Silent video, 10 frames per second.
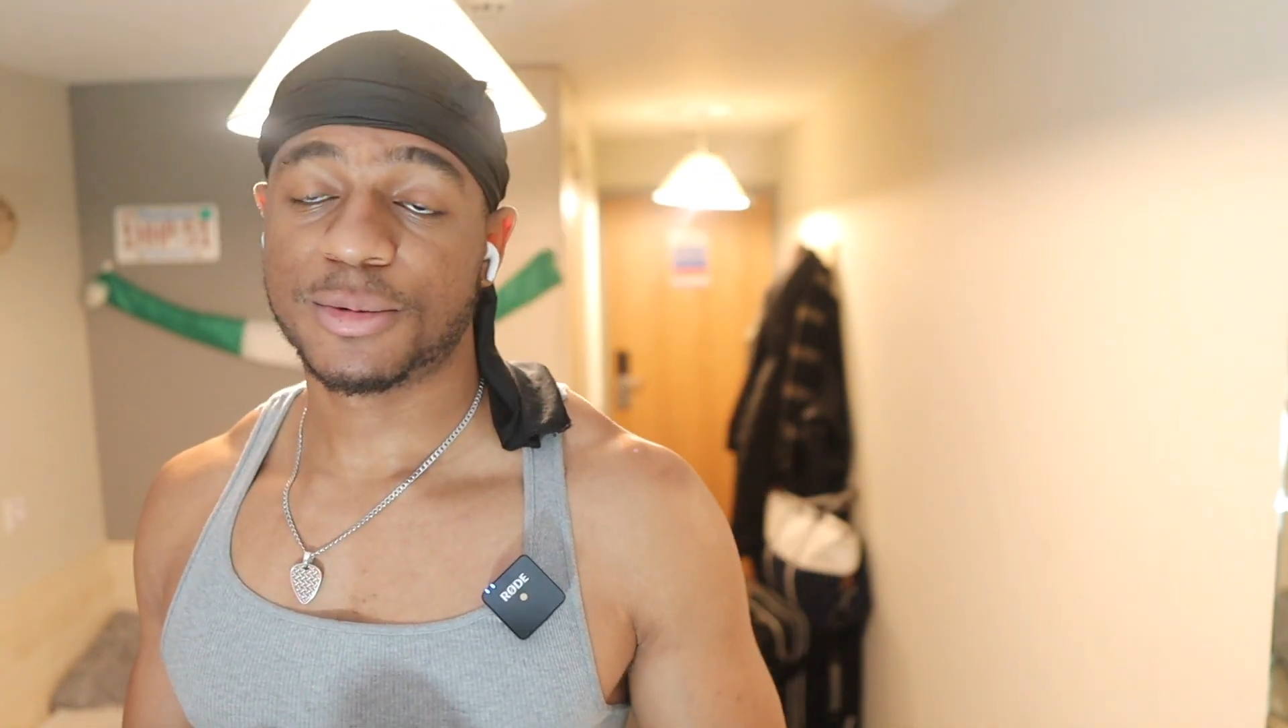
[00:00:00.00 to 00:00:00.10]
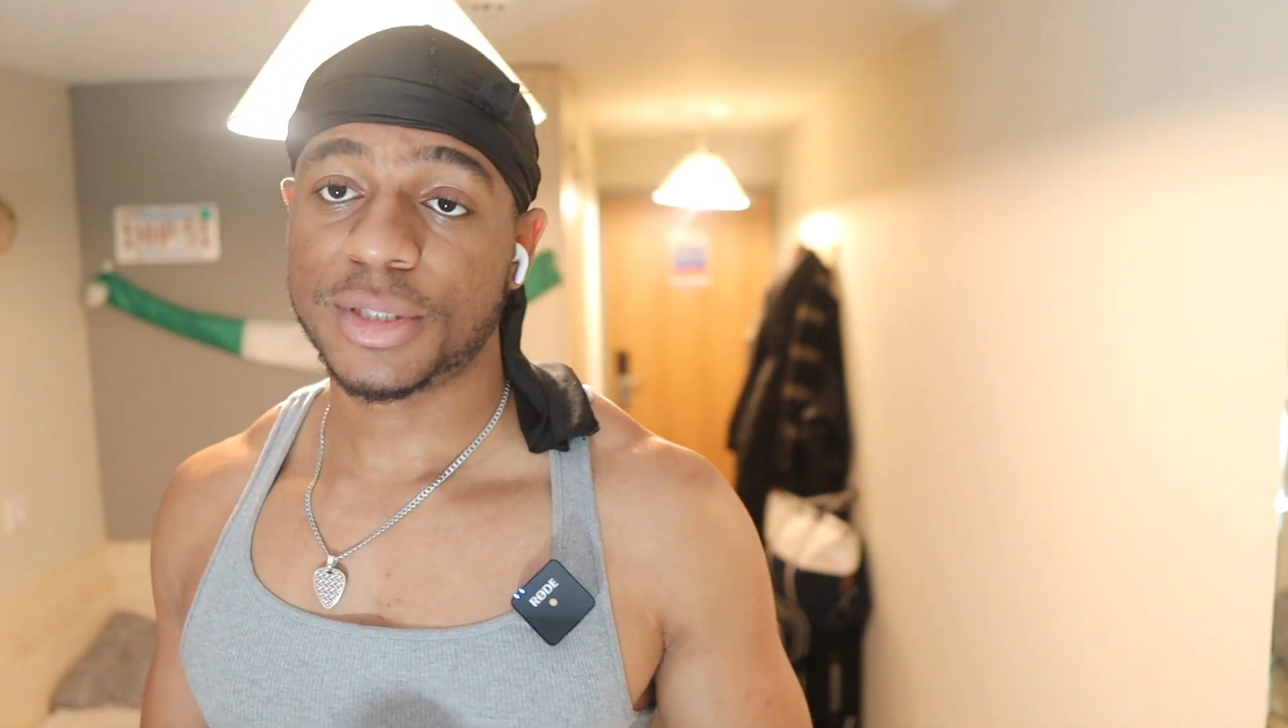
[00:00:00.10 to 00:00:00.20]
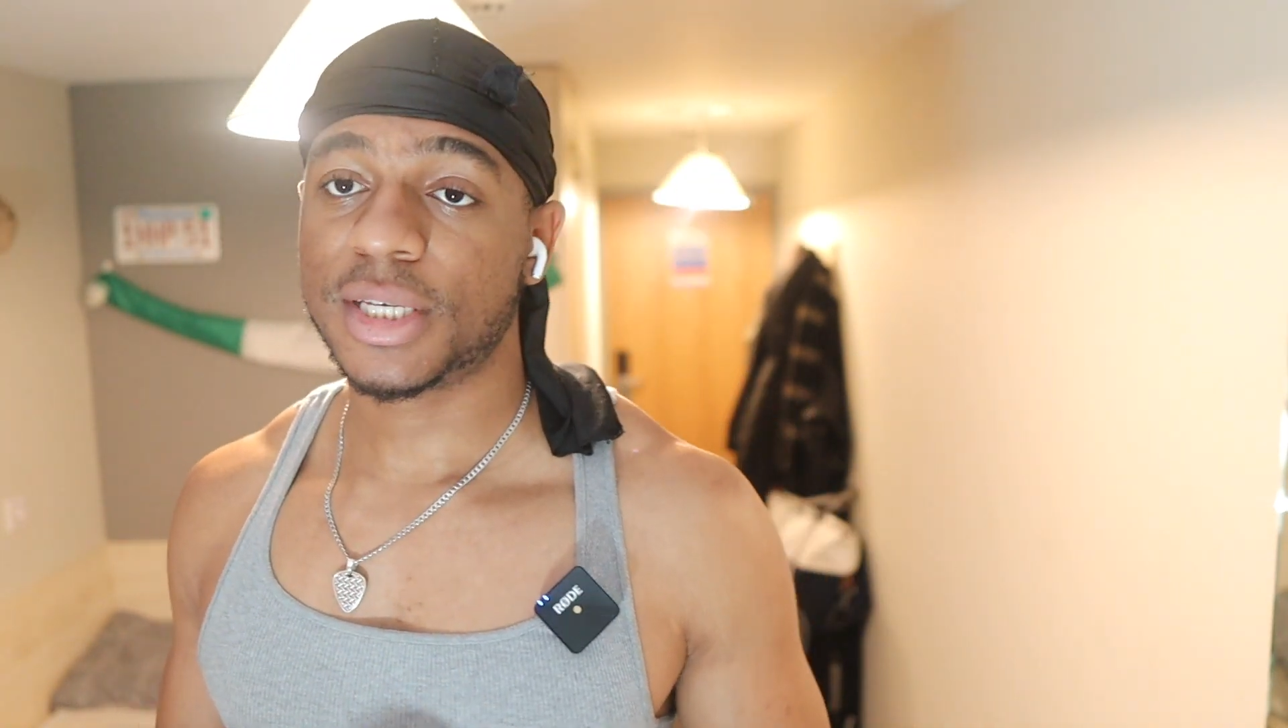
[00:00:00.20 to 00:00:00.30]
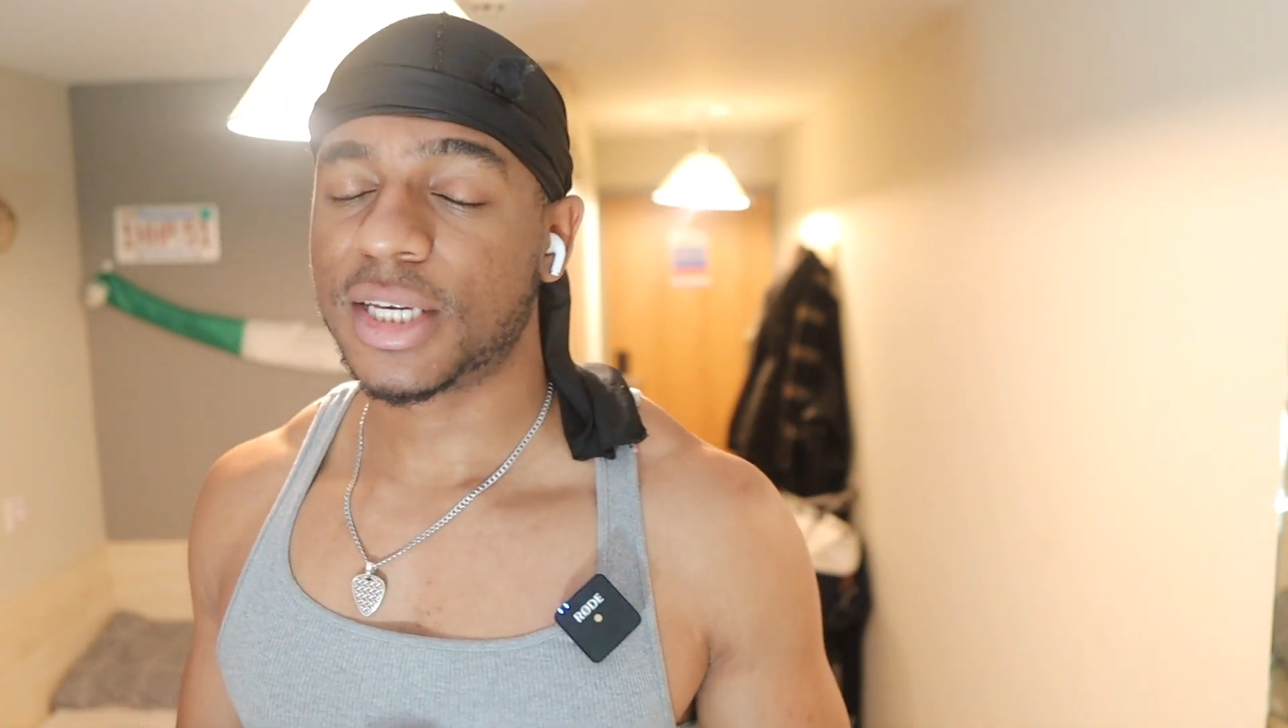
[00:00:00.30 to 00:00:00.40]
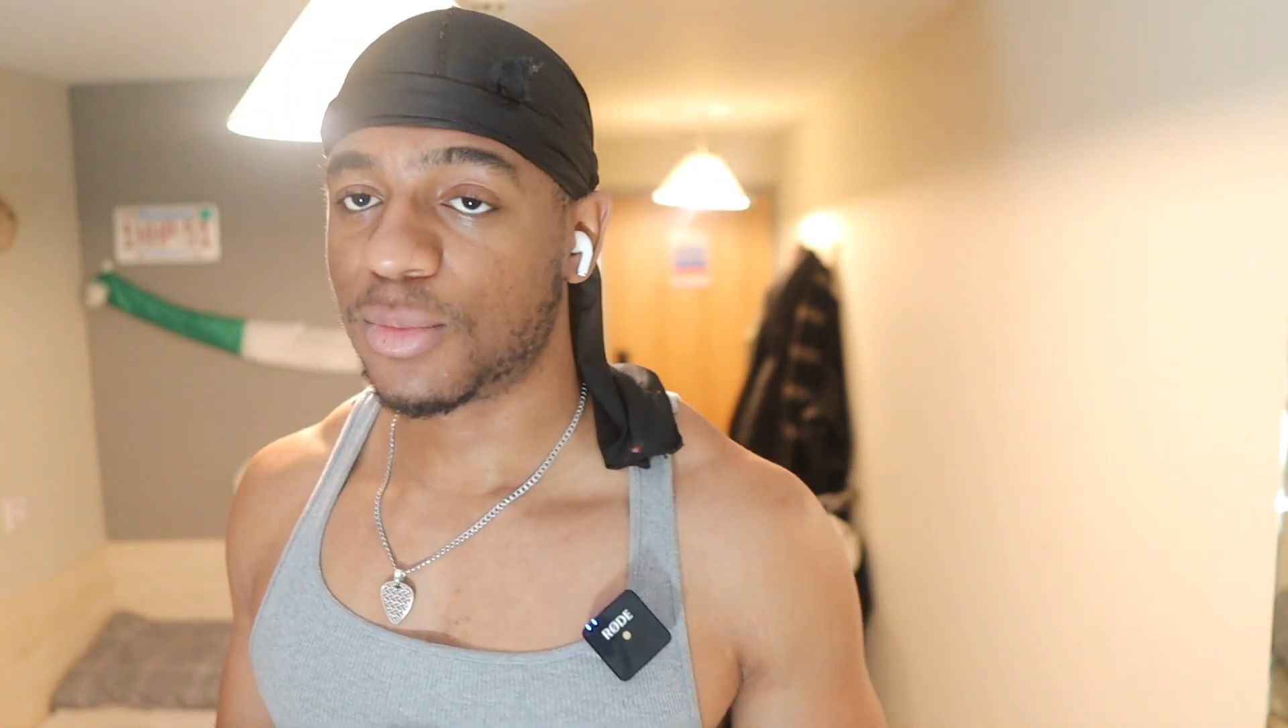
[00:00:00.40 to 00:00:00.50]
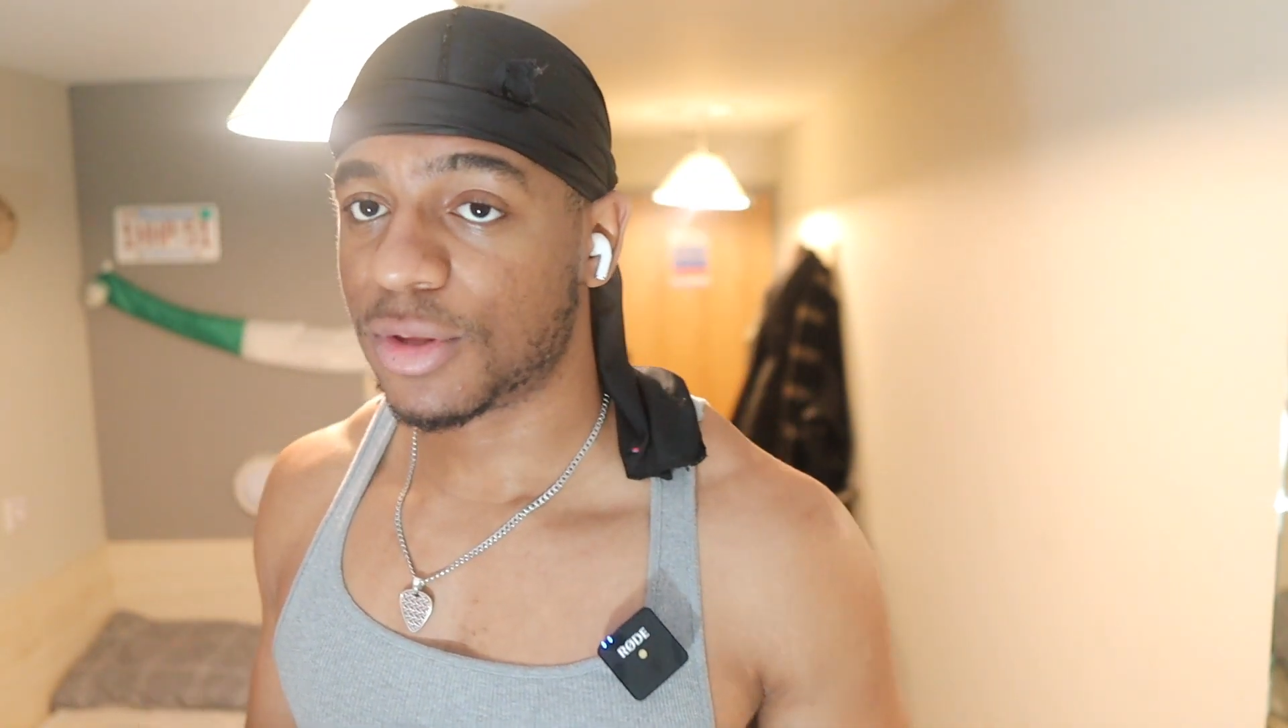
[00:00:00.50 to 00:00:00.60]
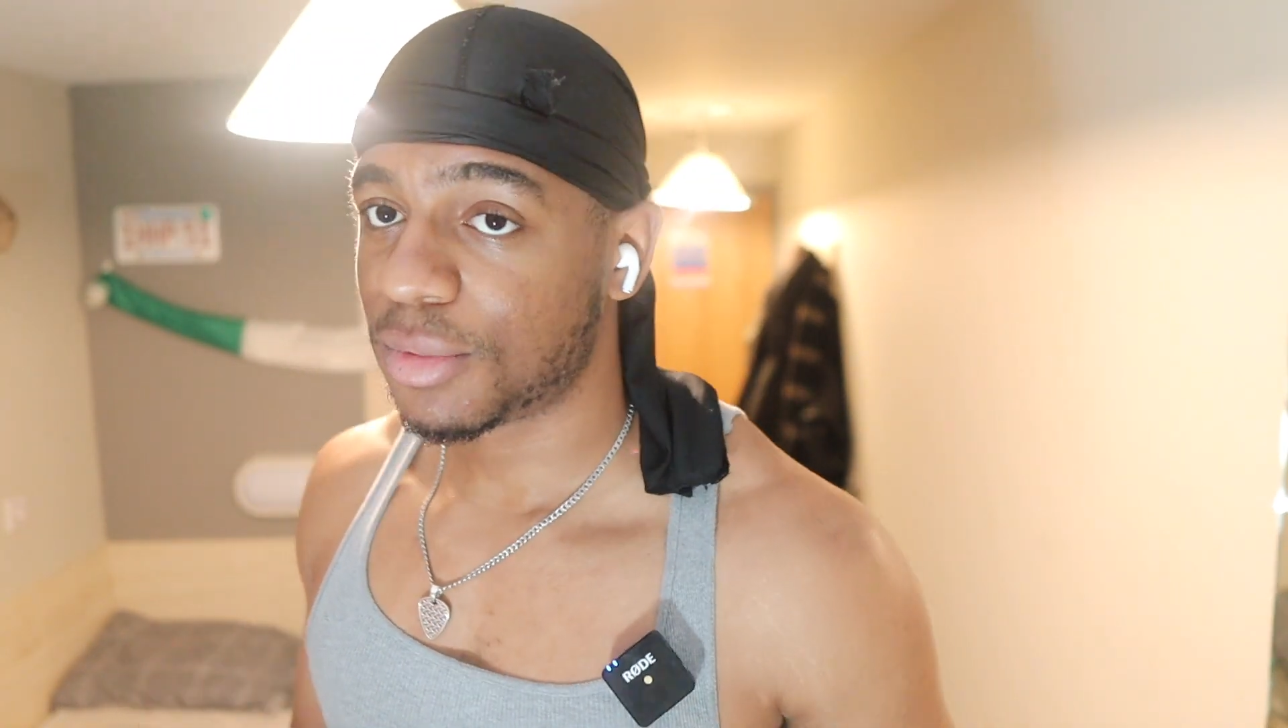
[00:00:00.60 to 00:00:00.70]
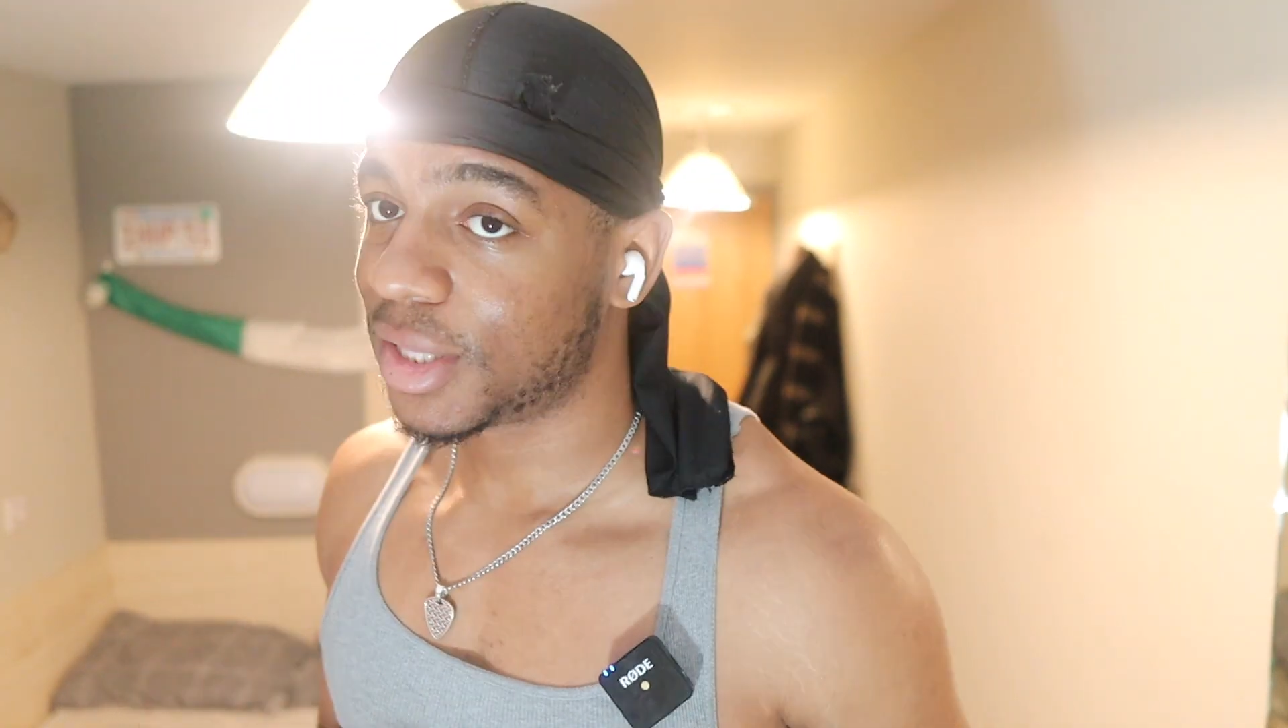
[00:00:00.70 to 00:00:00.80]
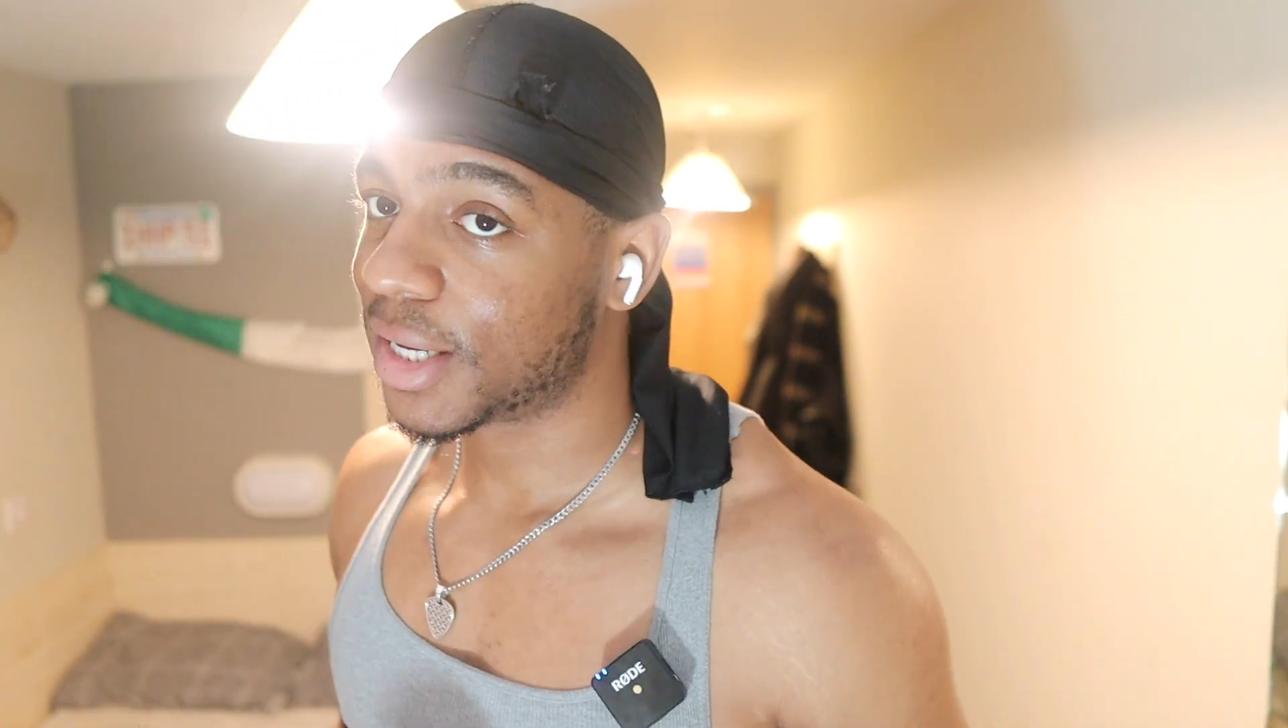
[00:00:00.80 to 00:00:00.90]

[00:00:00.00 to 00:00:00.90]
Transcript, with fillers: gonna be taking with me.